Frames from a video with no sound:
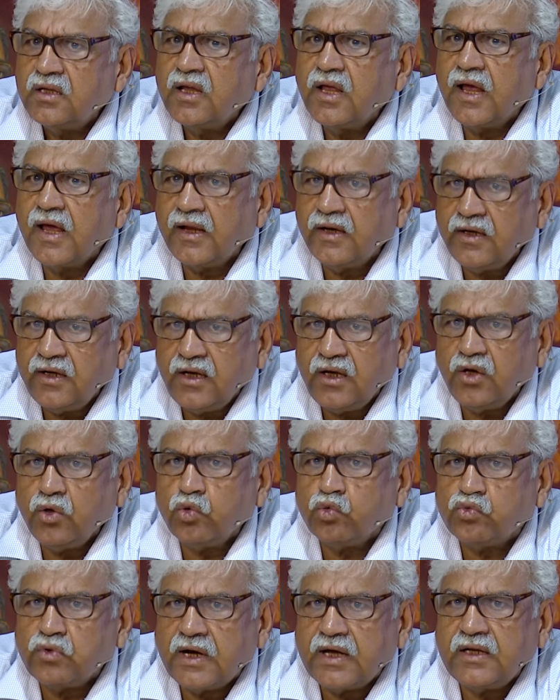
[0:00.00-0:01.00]
any
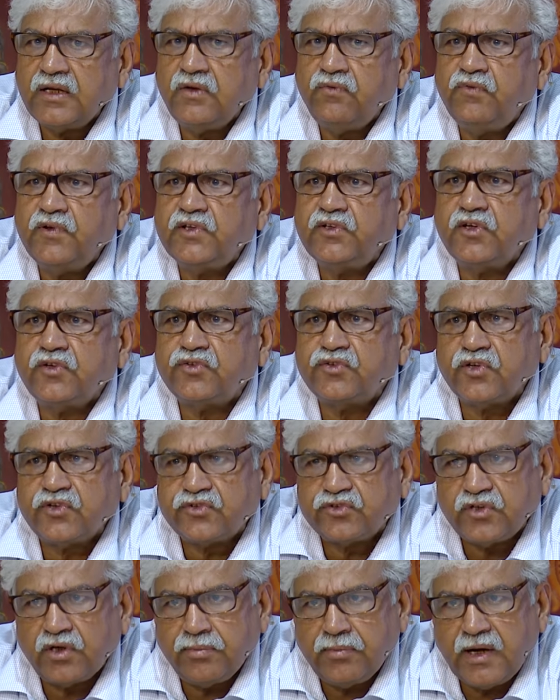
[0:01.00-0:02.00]
inquiry which is
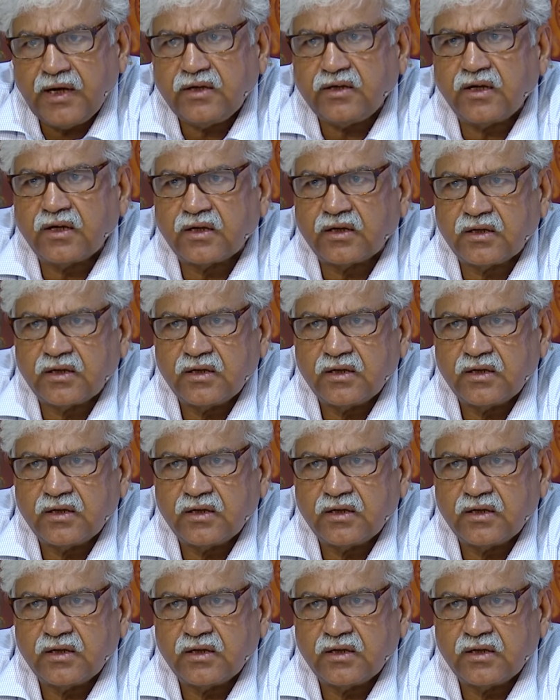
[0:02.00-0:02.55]
systematic,